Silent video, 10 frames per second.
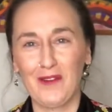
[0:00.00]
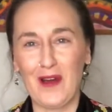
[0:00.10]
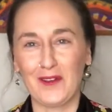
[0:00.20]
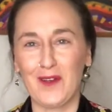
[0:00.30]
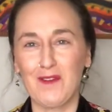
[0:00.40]

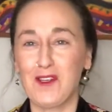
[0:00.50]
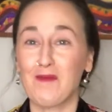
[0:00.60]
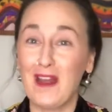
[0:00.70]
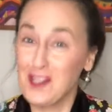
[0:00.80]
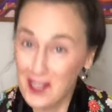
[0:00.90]
welcome to
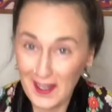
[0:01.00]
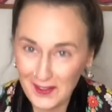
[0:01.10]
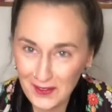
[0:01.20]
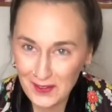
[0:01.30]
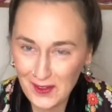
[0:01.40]
my
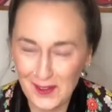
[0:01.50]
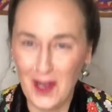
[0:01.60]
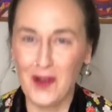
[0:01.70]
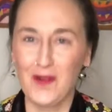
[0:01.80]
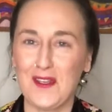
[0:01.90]
channel,
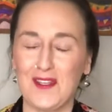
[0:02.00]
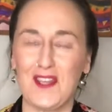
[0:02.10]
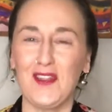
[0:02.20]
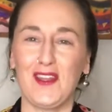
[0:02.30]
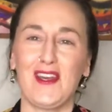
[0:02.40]
Glow with
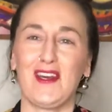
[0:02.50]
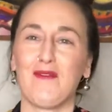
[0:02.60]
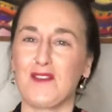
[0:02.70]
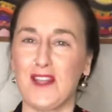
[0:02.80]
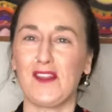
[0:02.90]
Cynthia.
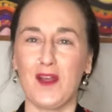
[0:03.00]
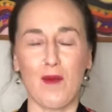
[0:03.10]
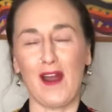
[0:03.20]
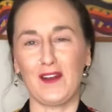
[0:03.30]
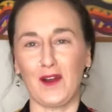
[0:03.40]
I'm Cynthia
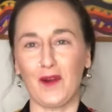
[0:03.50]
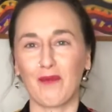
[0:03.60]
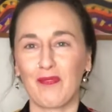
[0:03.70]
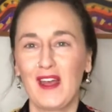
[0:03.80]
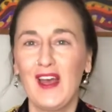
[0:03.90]
Brando,
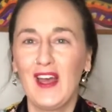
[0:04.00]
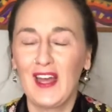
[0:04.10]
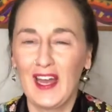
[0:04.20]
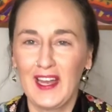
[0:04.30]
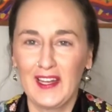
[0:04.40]

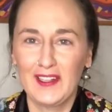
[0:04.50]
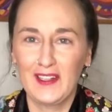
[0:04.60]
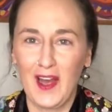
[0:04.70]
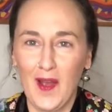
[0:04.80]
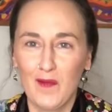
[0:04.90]
and
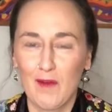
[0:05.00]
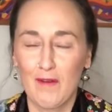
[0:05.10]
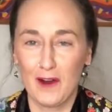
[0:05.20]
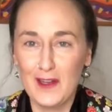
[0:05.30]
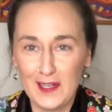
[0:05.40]
I'm
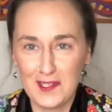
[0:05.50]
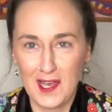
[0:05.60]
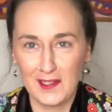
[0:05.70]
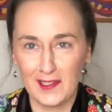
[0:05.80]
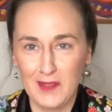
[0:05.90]
very
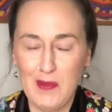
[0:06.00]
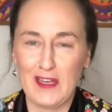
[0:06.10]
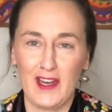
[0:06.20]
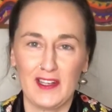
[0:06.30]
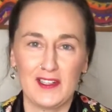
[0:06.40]
excited
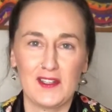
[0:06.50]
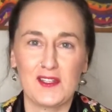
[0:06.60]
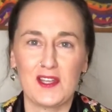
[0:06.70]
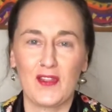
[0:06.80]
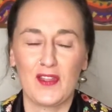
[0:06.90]

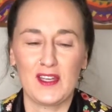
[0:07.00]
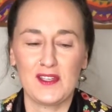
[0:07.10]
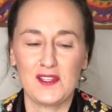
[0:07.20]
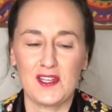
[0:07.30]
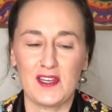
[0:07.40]
because
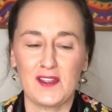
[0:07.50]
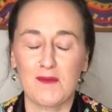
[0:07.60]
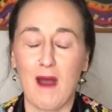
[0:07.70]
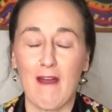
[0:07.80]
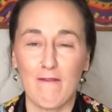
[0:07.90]
this is
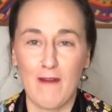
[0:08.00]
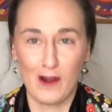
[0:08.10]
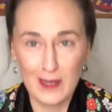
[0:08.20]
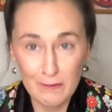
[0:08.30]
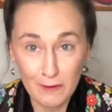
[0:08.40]
my
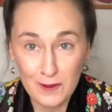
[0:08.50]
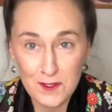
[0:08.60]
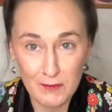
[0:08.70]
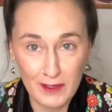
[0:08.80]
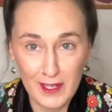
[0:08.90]
very
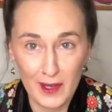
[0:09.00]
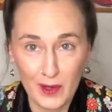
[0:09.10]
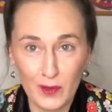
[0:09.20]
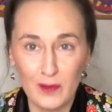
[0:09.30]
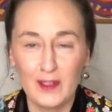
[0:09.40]
first
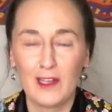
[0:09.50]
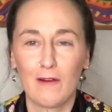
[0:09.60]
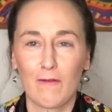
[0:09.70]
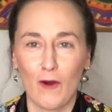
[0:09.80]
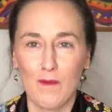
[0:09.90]
video
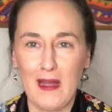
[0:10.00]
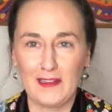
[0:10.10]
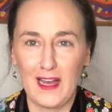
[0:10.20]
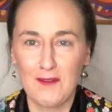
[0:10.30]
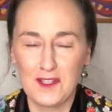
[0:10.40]
for my
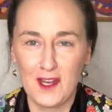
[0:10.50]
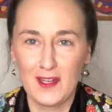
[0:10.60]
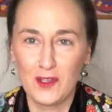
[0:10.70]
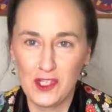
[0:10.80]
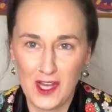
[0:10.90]

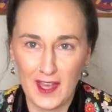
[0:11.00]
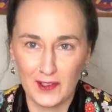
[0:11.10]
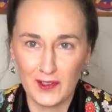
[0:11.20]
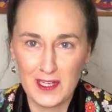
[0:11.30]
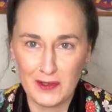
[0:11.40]
lifestyle
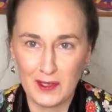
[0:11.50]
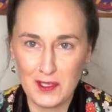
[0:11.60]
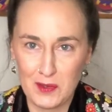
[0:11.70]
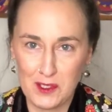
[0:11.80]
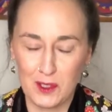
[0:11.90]
channel here on
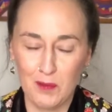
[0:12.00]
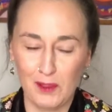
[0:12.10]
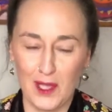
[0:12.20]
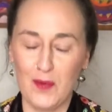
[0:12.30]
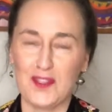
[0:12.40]
YouTube,
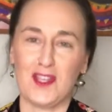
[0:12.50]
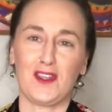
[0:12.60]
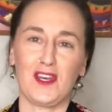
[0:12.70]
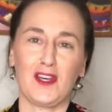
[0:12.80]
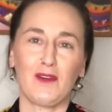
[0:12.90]
Glow with
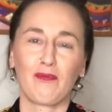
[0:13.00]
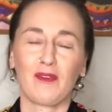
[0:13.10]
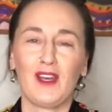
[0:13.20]
Cynthia,